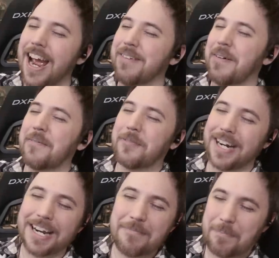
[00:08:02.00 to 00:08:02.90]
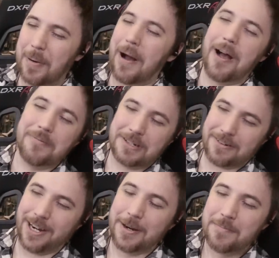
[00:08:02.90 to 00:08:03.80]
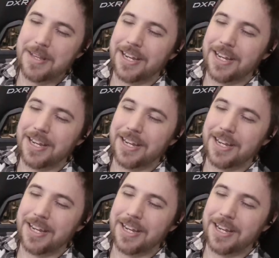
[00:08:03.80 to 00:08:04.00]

If a freaking palm tree